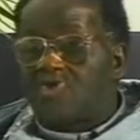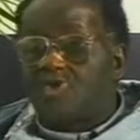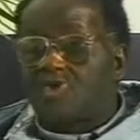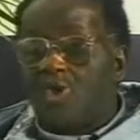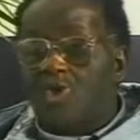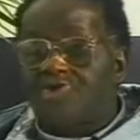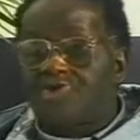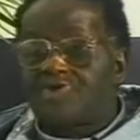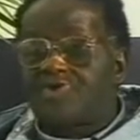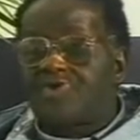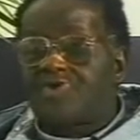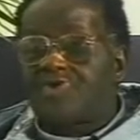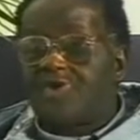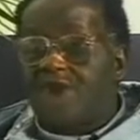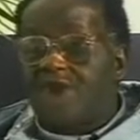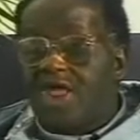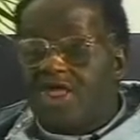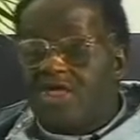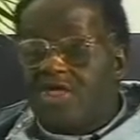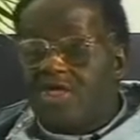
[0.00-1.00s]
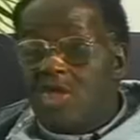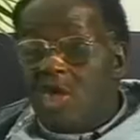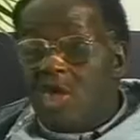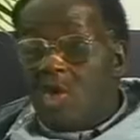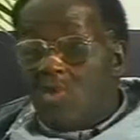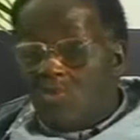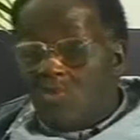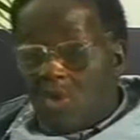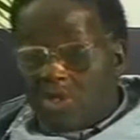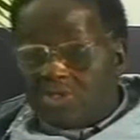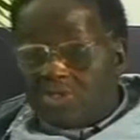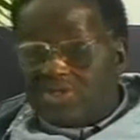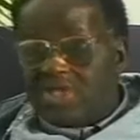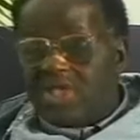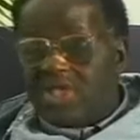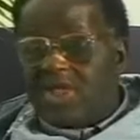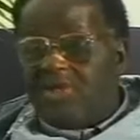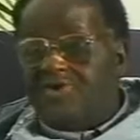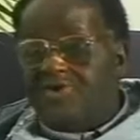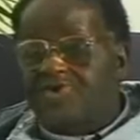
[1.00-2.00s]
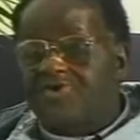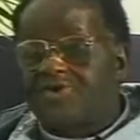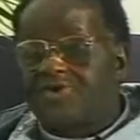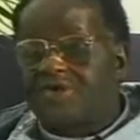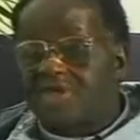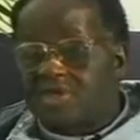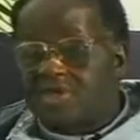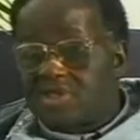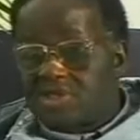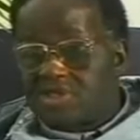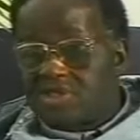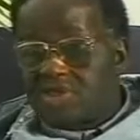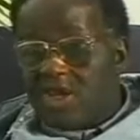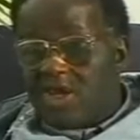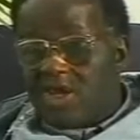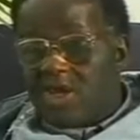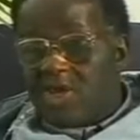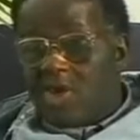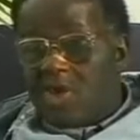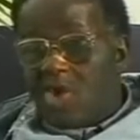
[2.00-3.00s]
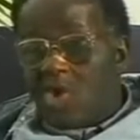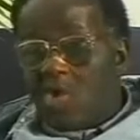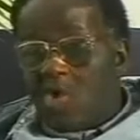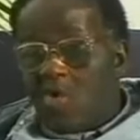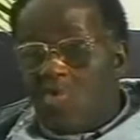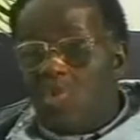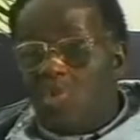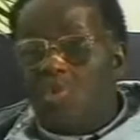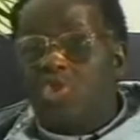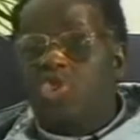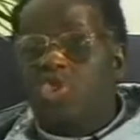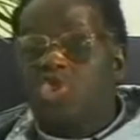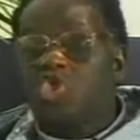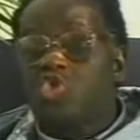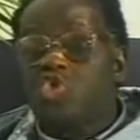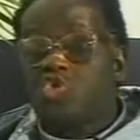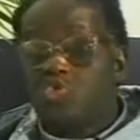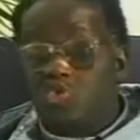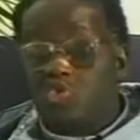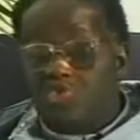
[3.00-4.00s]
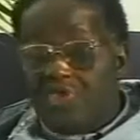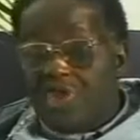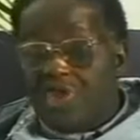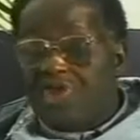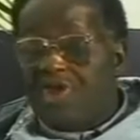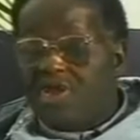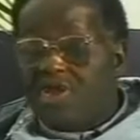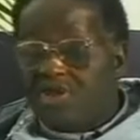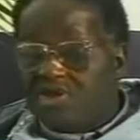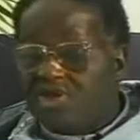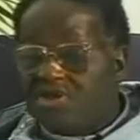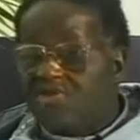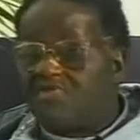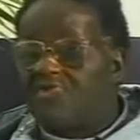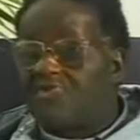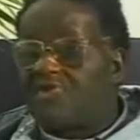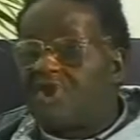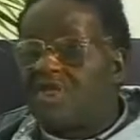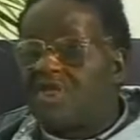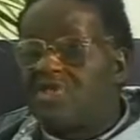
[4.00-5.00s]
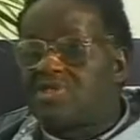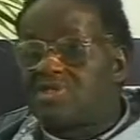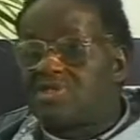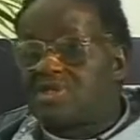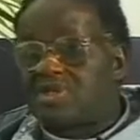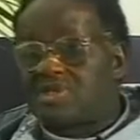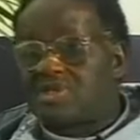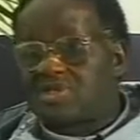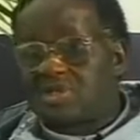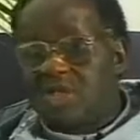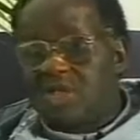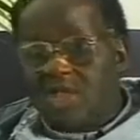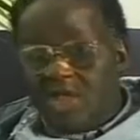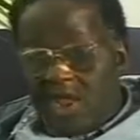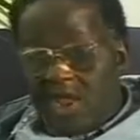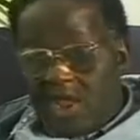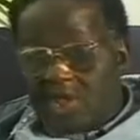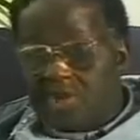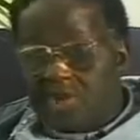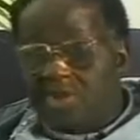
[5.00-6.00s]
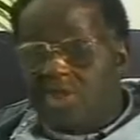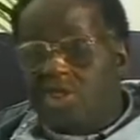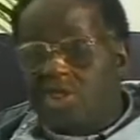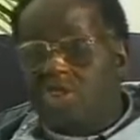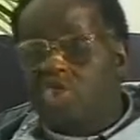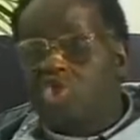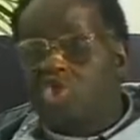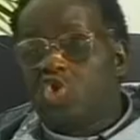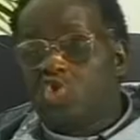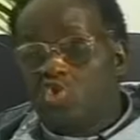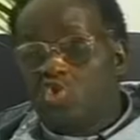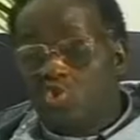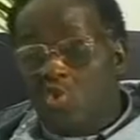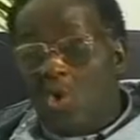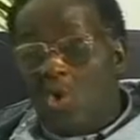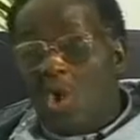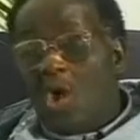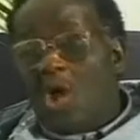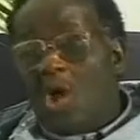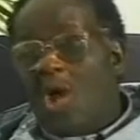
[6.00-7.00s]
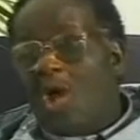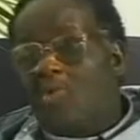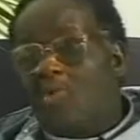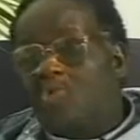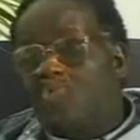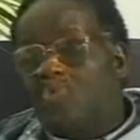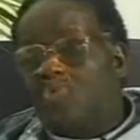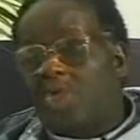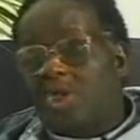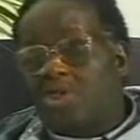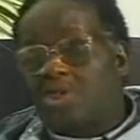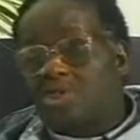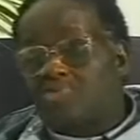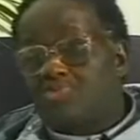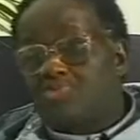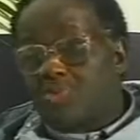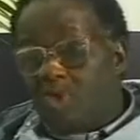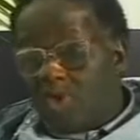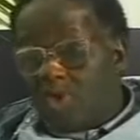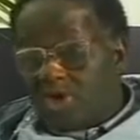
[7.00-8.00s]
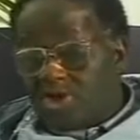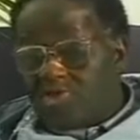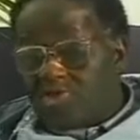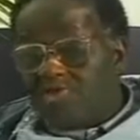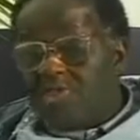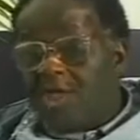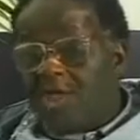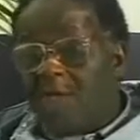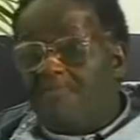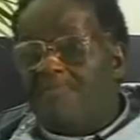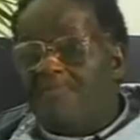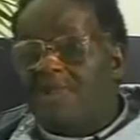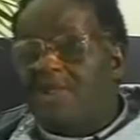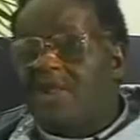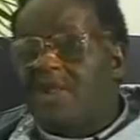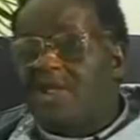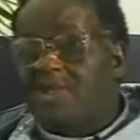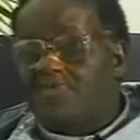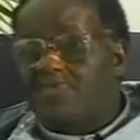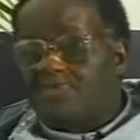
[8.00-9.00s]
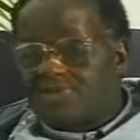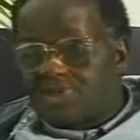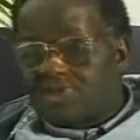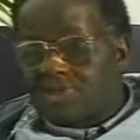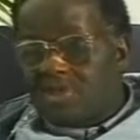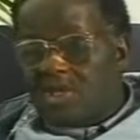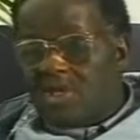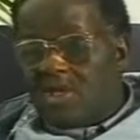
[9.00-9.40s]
George Grey was a trickster who knew the native races and knew how to exploit their beliefs